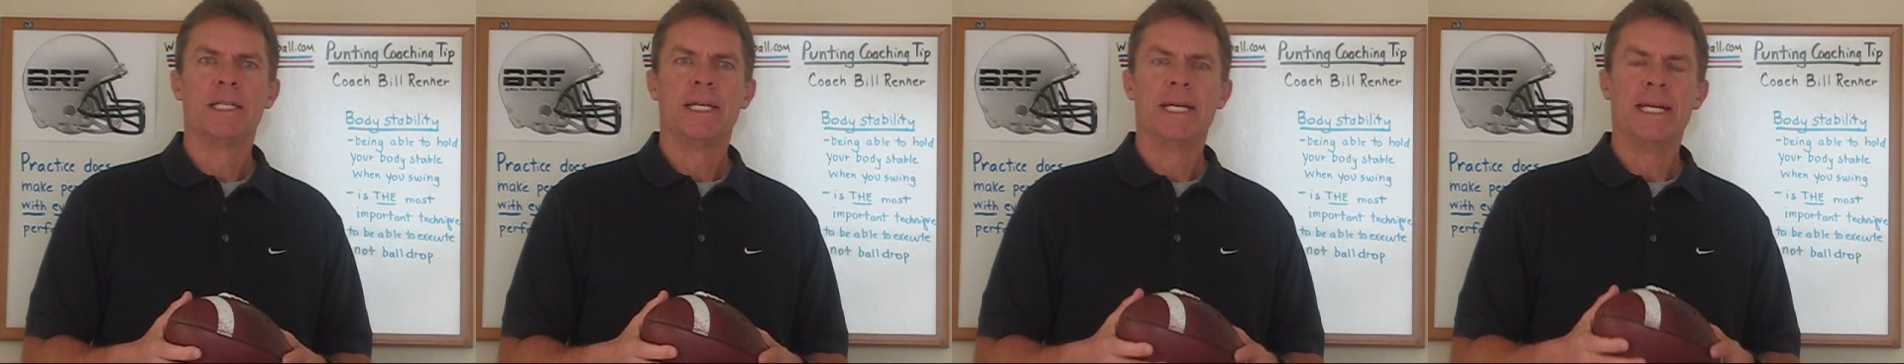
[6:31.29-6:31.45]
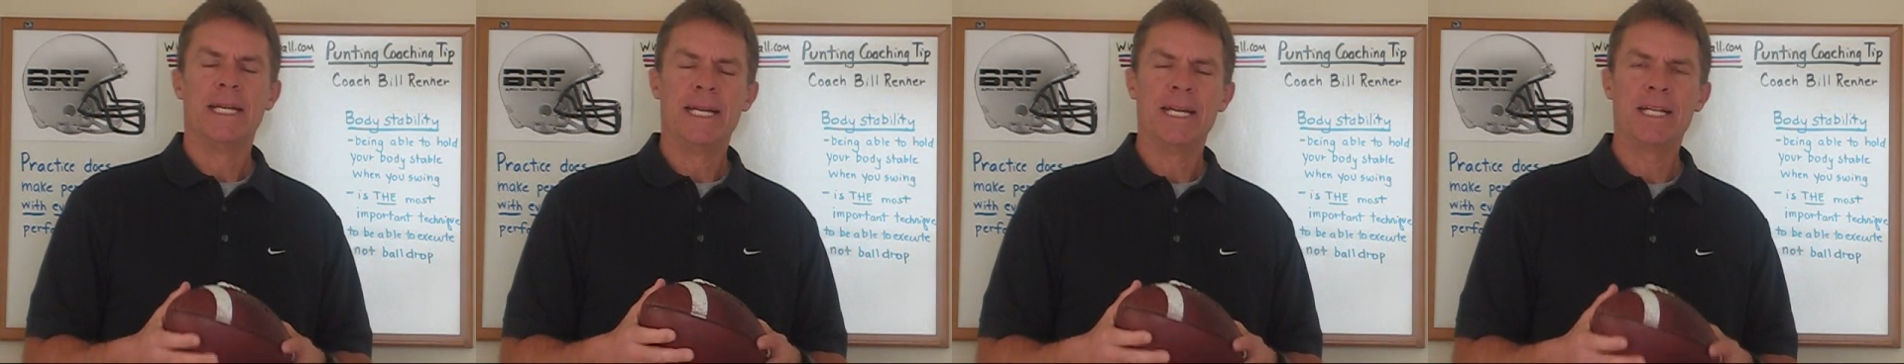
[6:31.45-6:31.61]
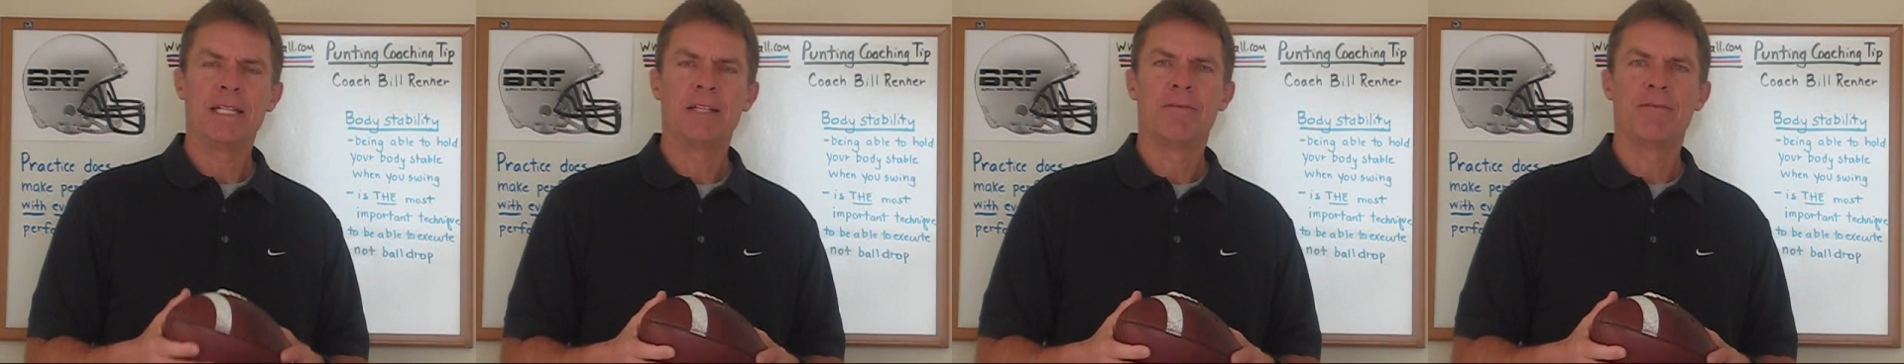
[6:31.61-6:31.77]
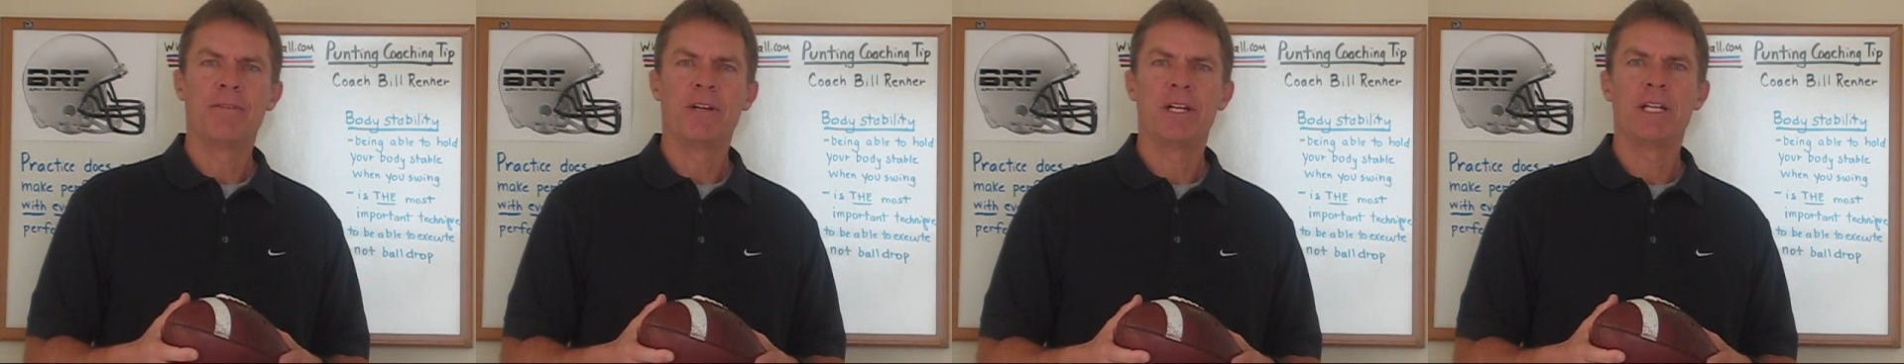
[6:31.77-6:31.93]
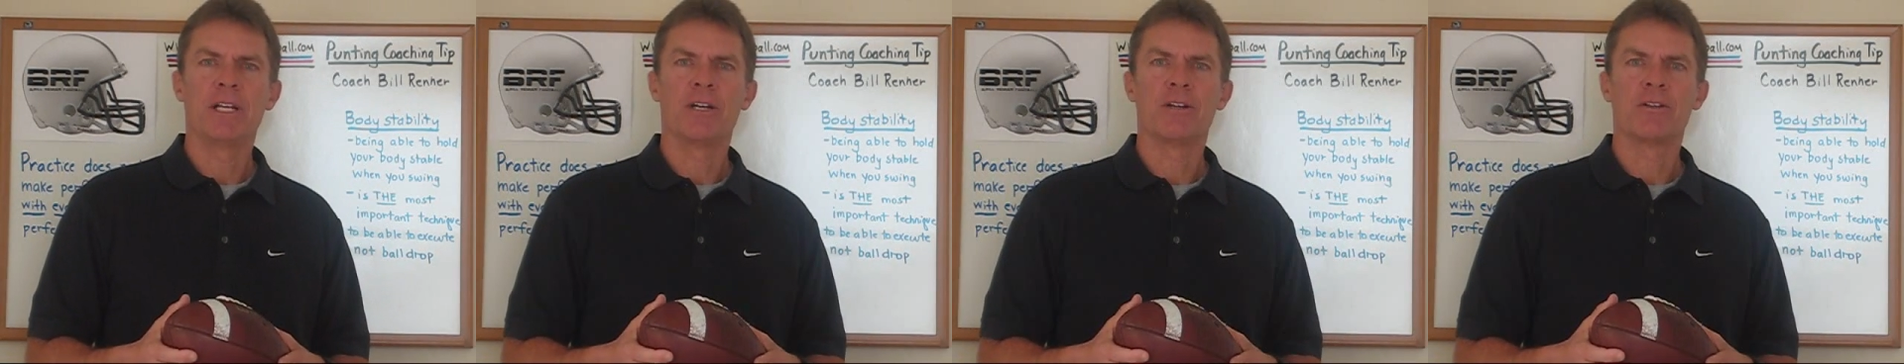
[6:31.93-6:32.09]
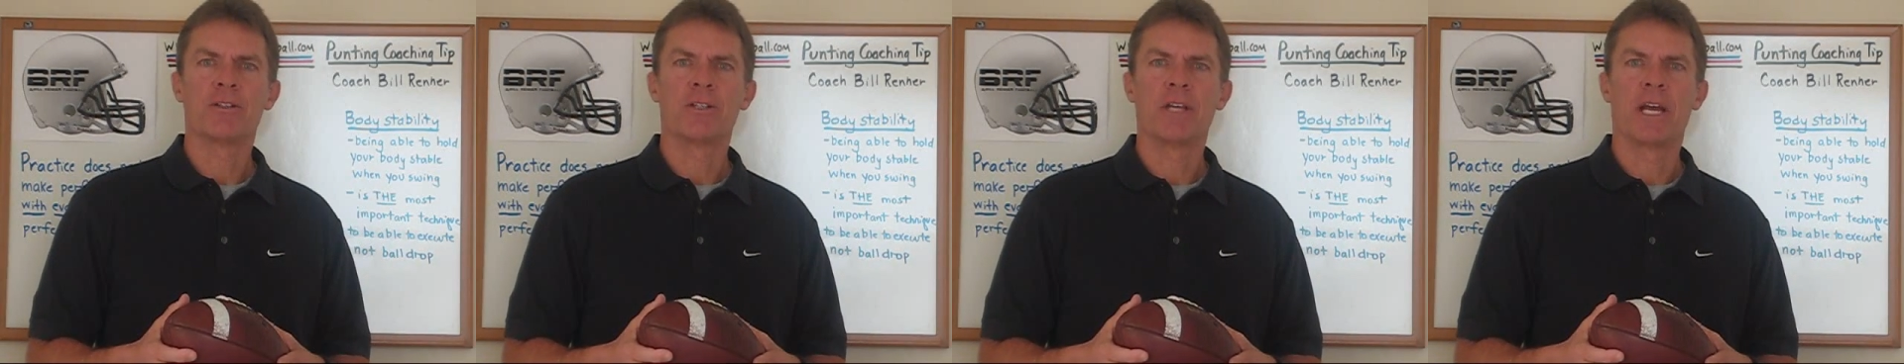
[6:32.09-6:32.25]
and hit the
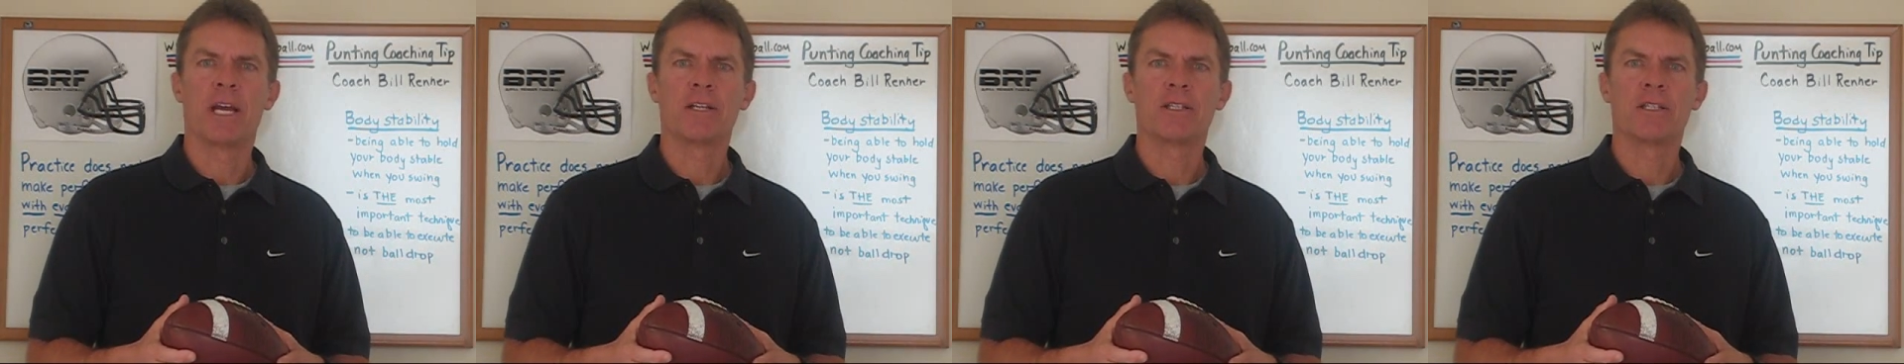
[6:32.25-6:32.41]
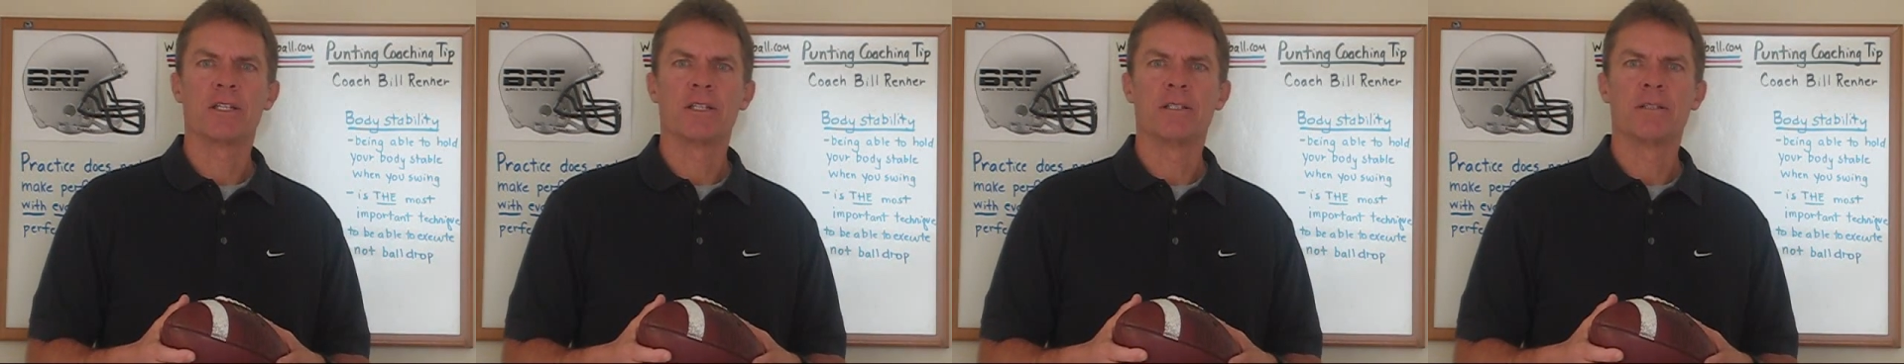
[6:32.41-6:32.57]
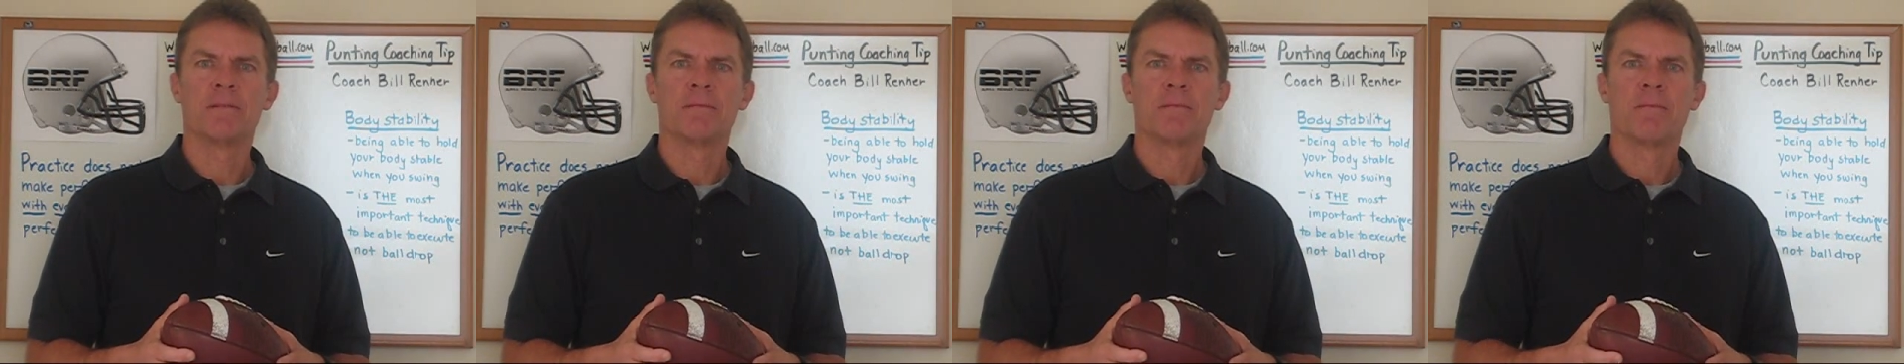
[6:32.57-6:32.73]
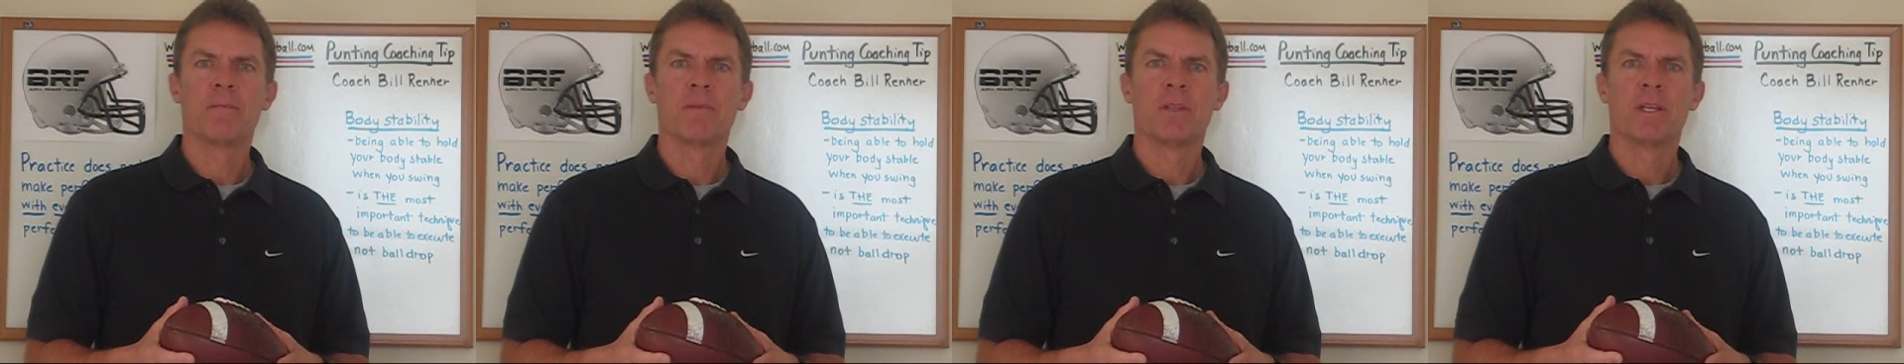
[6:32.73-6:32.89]
video section,